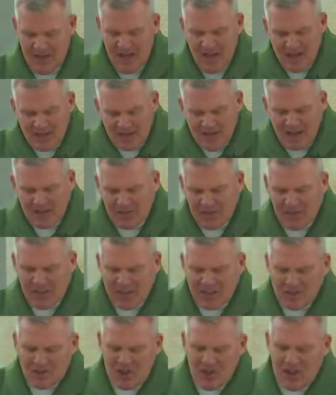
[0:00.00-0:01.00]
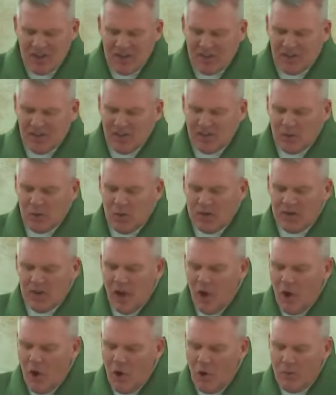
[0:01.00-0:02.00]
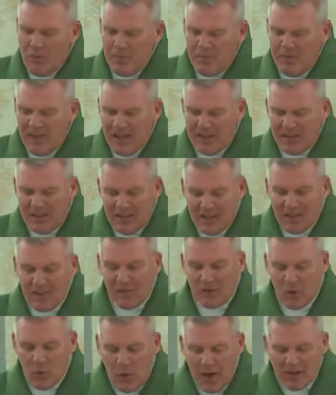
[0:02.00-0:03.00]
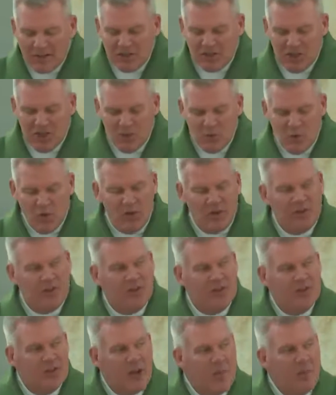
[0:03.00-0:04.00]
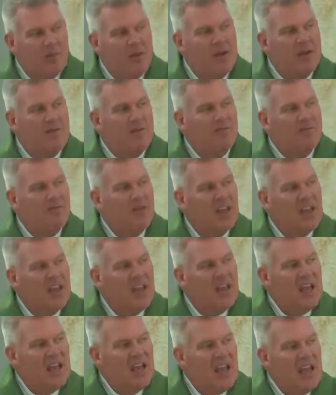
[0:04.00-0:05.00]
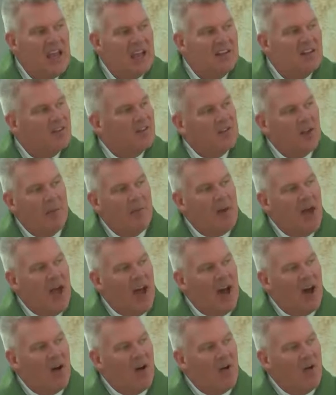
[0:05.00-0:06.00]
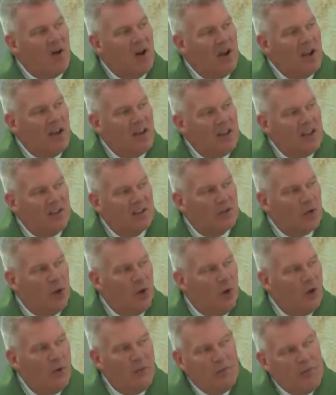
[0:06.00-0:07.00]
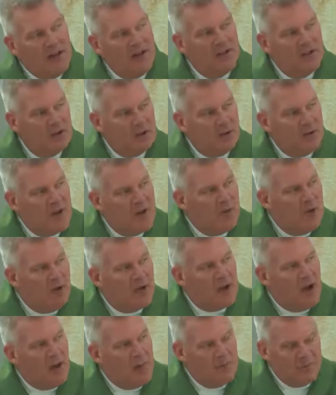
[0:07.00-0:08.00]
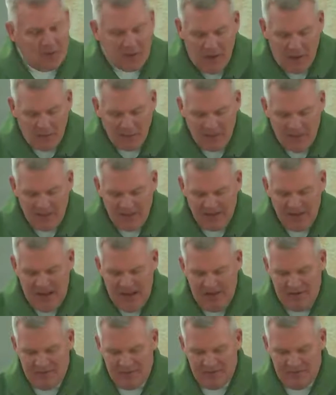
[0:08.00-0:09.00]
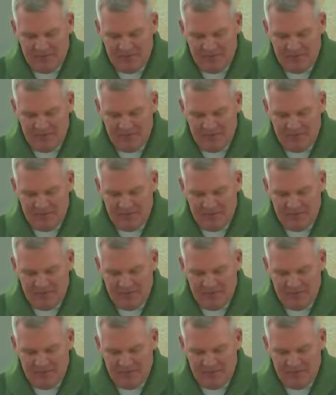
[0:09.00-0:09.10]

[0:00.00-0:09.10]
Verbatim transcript: Testing Jesus with the hope that this question will stump him and somehow his whole ministry will come tumbling down.